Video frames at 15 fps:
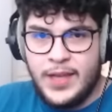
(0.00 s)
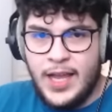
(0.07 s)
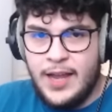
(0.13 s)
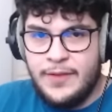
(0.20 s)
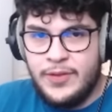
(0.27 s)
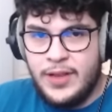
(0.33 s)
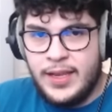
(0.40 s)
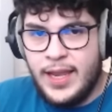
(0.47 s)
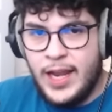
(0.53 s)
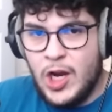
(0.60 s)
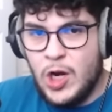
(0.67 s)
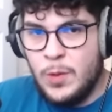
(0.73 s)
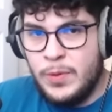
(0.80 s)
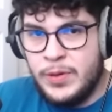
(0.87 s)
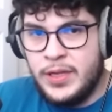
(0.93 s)
I feel like
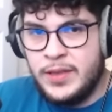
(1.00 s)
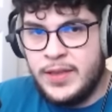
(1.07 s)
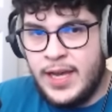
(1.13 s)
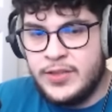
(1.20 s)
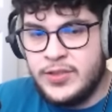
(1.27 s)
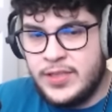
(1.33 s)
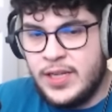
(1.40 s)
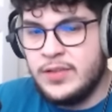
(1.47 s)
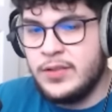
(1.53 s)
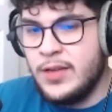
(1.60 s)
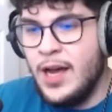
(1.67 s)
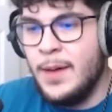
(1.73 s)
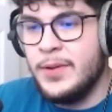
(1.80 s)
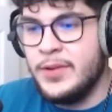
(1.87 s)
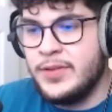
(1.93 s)
everybody that just has
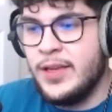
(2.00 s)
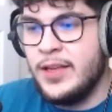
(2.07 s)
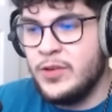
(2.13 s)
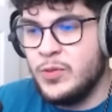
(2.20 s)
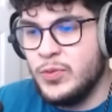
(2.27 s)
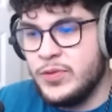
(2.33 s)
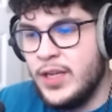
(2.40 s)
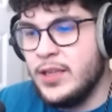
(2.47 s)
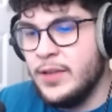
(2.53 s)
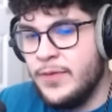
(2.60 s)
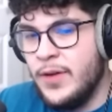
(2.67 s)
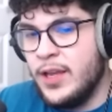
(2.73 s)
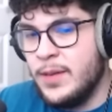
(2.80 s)
common sense will take the fucking